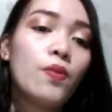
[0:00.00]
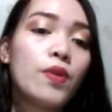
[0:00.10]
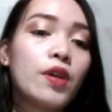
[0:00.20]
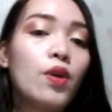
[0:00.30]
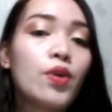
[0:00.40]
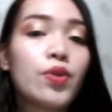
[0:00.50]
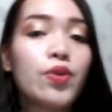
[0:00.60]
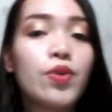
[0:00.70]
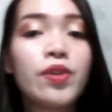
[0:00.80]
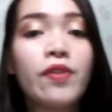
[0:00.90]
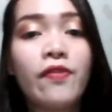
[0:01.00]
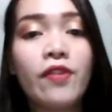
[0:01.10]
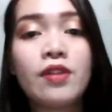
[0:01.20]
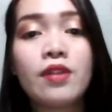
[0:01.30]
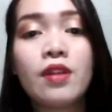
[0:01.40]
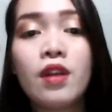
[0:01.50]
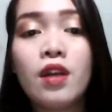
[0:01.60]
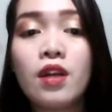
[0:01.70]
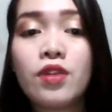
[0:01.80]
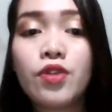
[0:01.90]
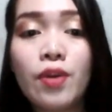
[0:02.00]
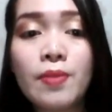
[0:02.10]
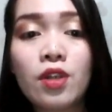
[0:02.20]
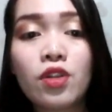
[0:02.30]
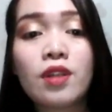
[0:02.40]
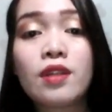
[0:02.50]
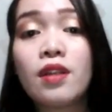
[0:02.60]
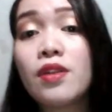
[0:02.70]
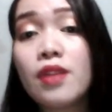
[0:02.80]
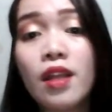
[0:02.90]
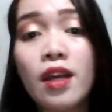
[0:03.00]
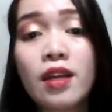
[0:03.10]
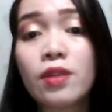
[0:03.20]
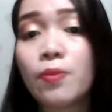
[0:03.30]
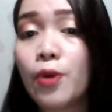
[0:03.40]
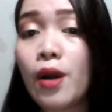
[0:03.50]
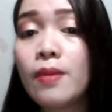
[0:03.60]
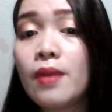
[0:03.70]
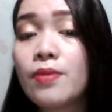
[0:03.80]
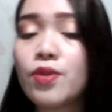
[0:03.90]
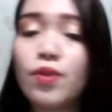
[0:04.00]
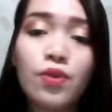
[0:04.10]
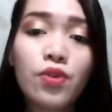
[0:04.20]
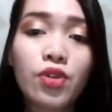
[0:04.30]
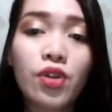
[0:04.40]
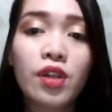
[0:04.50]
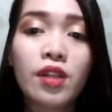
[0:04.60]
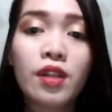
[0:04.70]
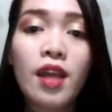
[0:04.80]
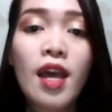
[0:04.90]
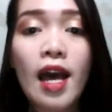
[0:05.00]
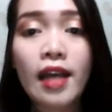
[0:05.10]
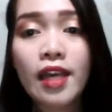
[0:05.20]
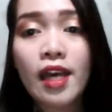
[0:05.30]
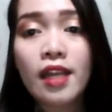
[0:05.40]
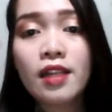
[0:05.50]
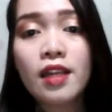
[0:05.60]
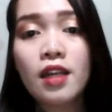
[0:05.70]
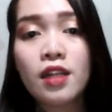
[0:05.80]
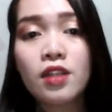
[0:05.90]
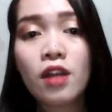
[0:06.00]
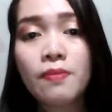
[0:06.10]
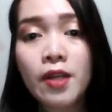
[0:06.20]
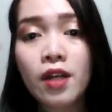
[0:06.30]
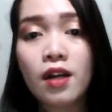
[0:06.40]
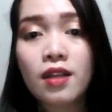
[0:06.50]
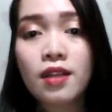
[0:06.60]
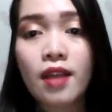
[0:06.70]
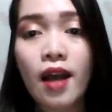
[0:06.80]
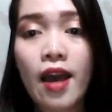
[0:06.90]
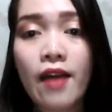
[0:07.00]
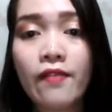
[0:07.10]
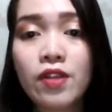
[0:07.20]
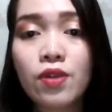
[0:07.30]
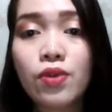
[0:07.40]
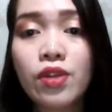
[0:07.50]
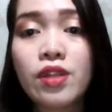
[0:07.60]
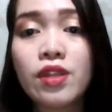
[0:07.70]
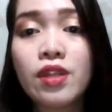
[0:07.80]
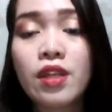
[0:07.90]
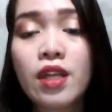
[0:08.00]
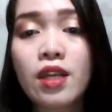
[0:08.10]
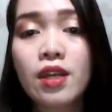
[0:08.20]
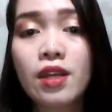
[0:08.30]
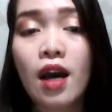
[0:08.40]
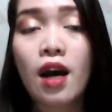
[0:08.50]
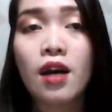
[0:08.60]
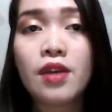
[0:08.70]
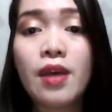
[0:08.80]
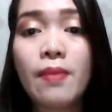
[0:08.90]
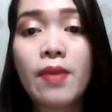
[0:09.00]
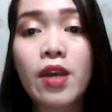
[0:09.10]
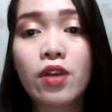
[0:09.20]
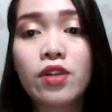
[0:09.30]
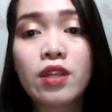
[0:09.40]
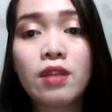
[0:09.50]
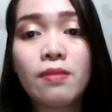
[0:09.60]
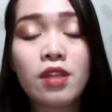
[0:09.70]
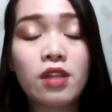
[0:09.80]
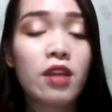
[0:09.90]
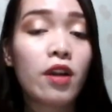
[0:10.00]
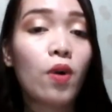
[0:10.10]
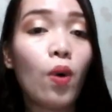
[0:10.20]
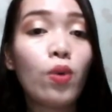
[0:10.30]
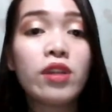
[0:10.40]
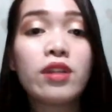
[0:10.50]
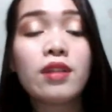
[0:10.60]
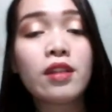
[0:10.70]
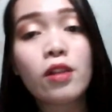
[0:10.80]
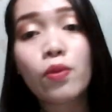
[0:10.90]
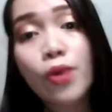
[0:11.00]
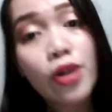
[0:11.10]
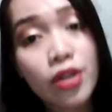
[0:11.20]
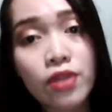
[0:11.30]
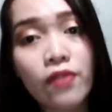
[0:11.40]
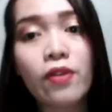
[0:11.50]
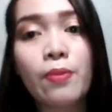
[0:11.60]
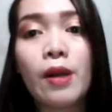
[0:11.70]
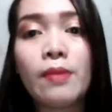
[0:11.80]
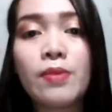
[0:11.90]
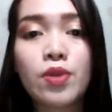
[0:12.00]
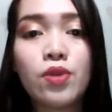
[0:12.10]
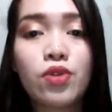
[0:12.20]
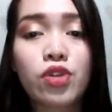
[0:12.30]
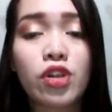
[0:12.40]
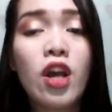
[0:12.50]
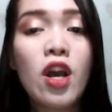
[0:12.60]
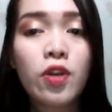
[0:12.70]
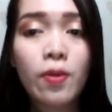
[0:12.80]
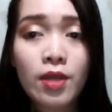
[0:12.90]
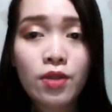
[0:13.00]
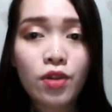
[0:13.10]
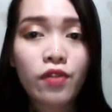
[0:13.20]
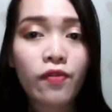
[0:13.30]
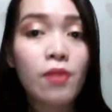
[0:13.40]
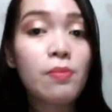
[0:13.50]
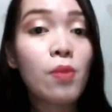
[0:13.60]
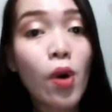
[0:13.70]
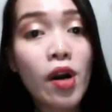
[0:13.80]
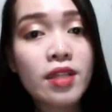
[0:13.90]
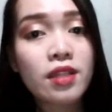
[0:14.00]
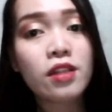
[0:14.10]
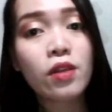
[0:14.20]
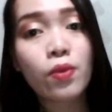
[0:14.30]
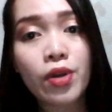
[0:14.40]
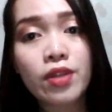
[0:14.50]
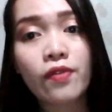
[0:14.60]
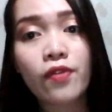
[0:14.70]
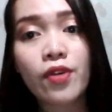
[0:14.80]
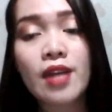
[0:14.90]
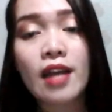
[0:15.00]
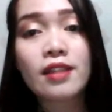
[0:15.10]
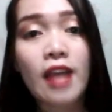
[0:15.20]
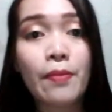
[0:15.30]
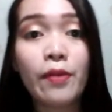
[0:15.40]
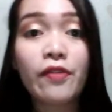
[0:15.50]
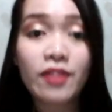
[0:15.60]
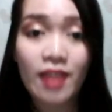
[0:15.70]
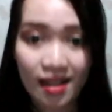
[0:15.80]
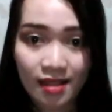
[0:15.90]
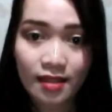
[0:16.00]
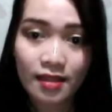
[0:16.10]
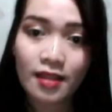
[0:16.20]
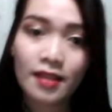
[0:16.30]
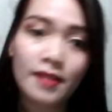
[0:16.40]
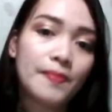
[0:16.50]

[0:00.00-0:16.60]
We can also use different terms such as nonetheless, the problem, the solution. Again, not because I have included them here doesn't mean that they are only the signal words for problem solution. You may search for more signal words for that type of text.